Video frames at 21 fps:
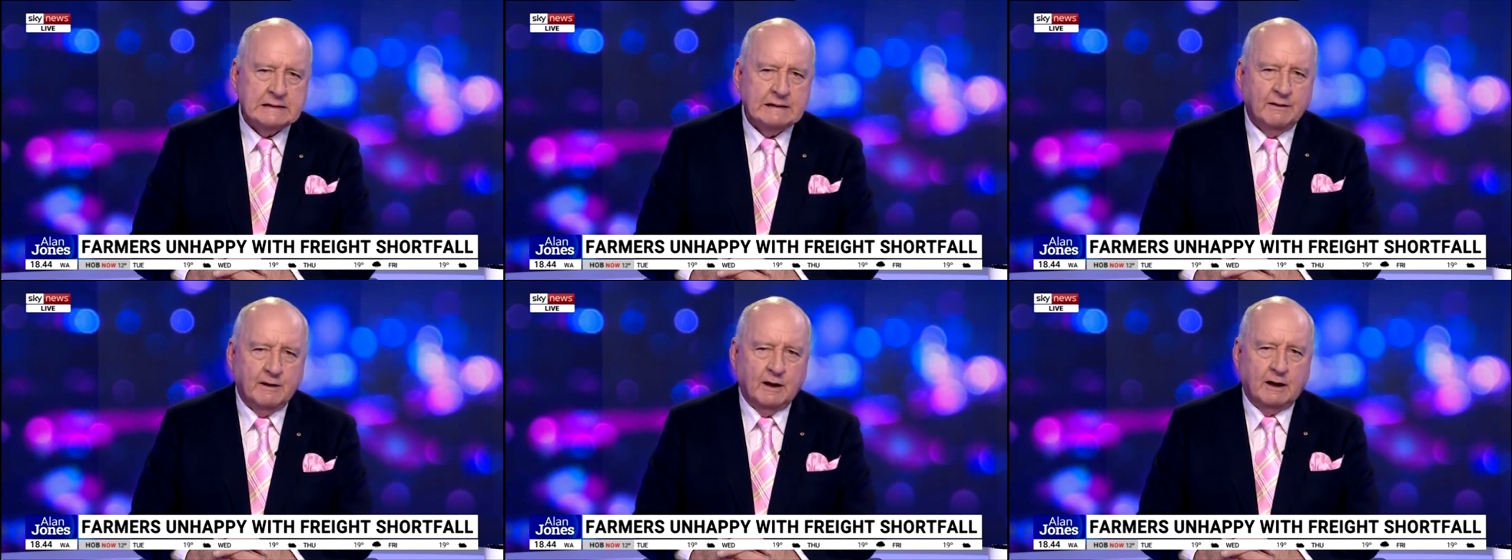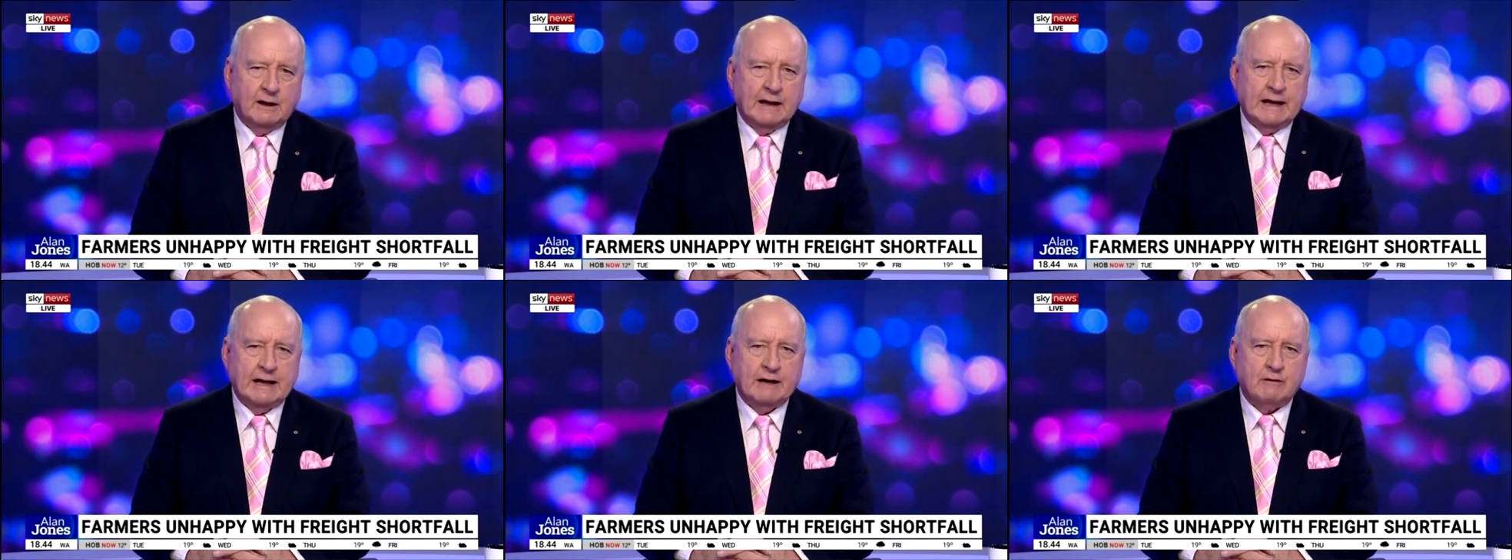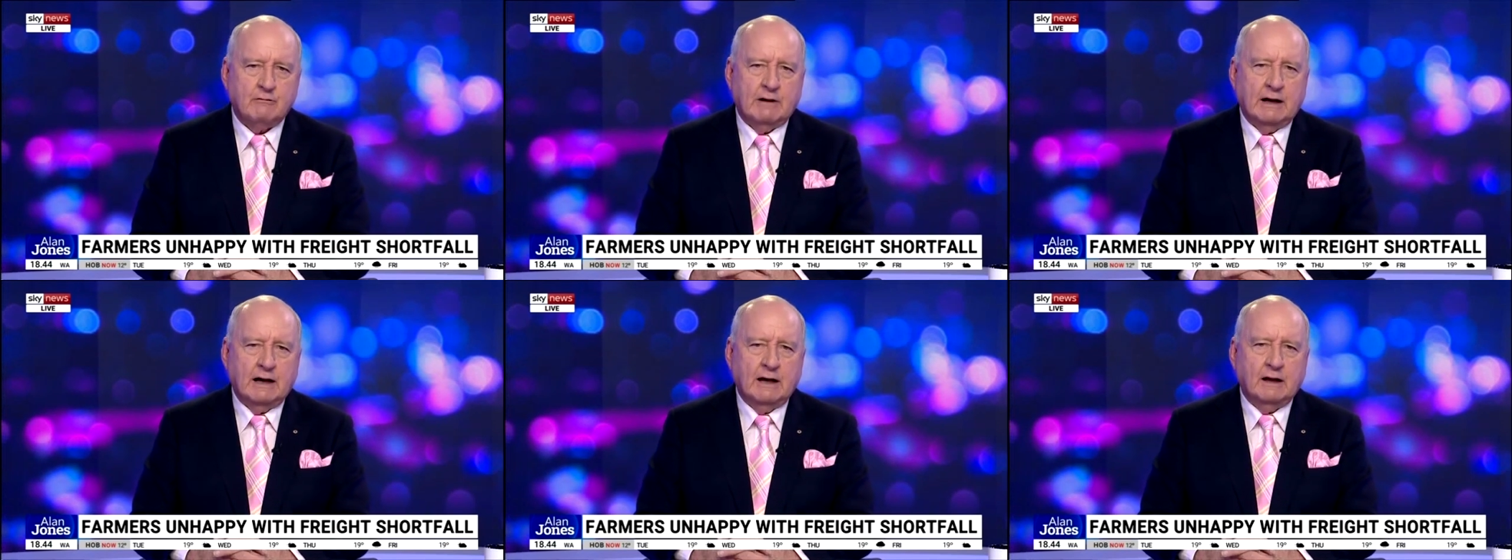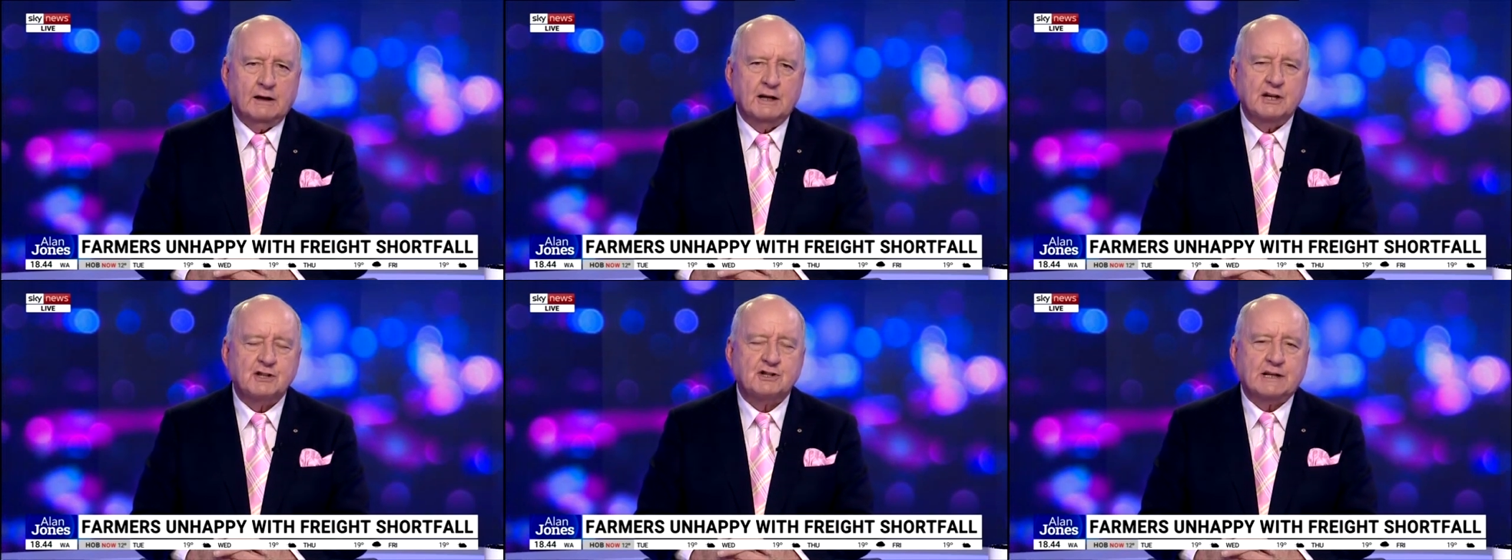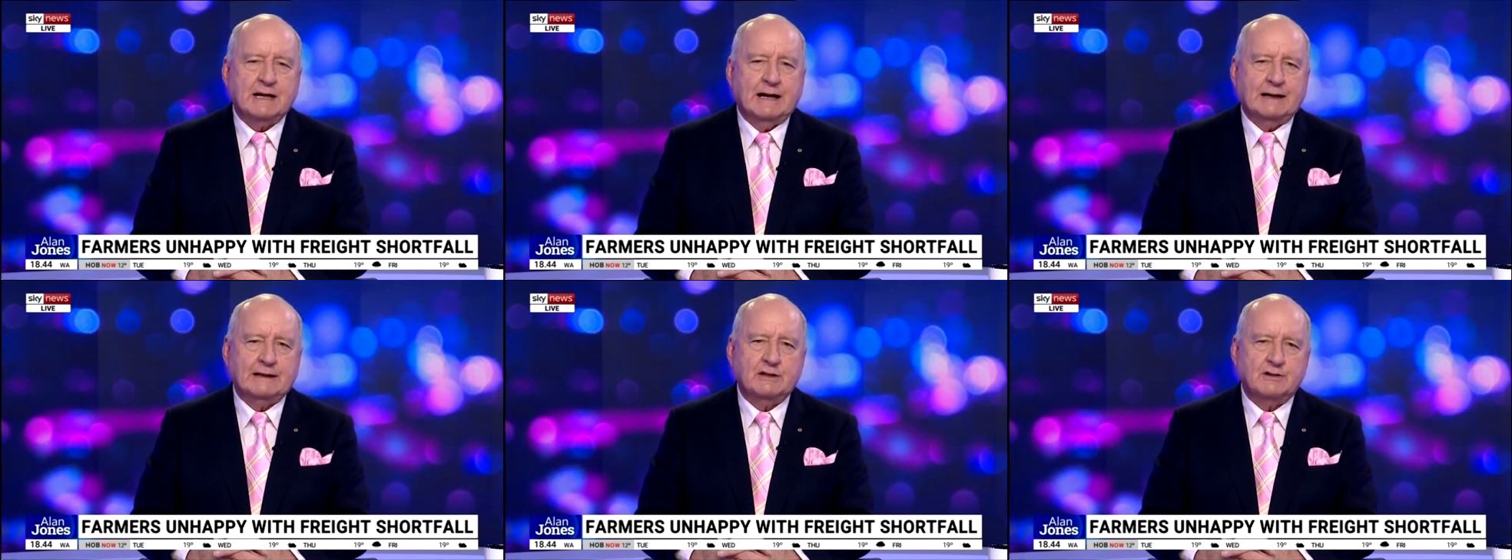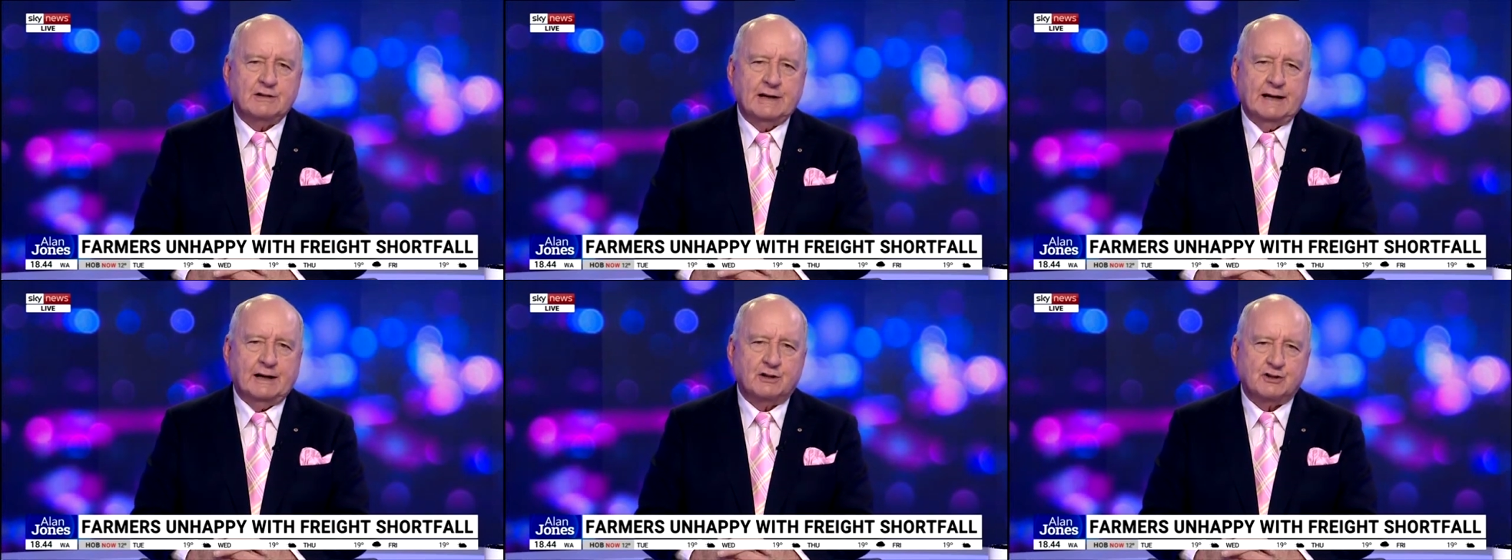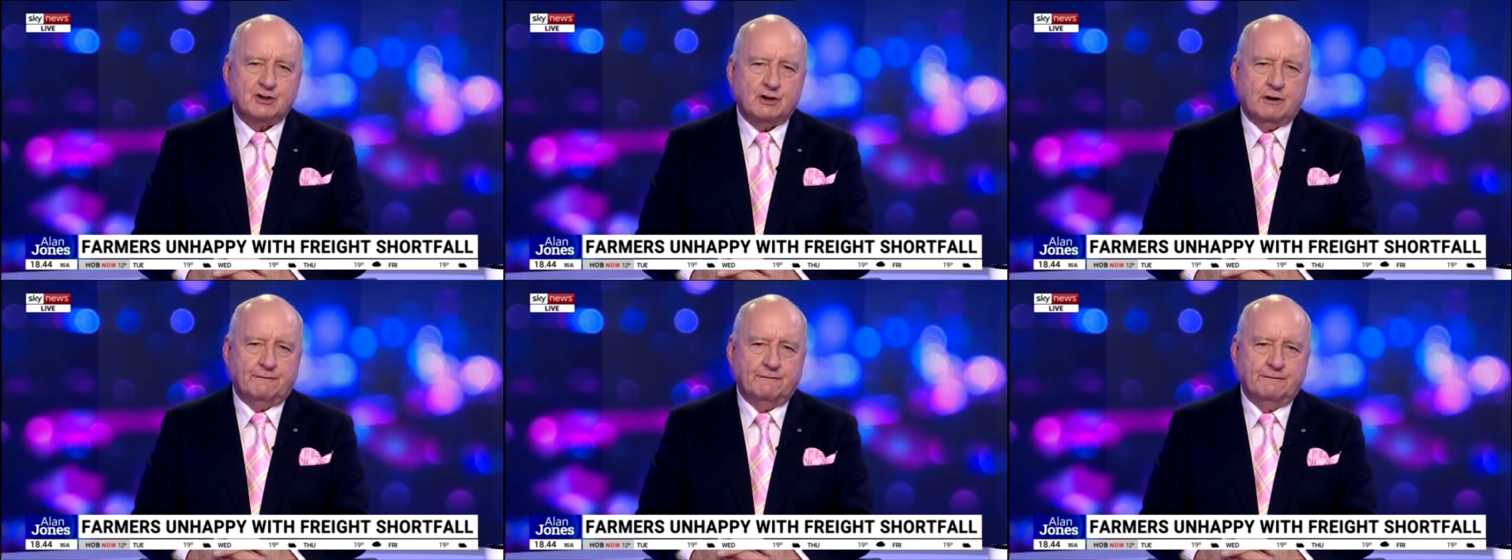the Inland Rail is cutting
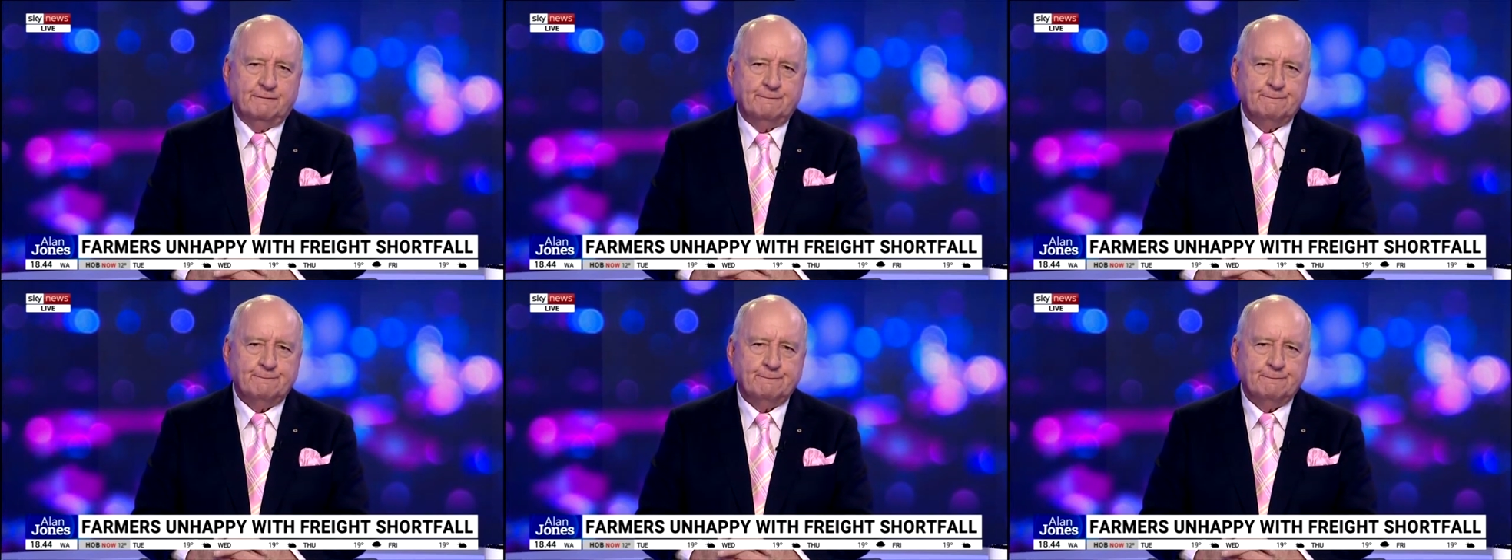towns off.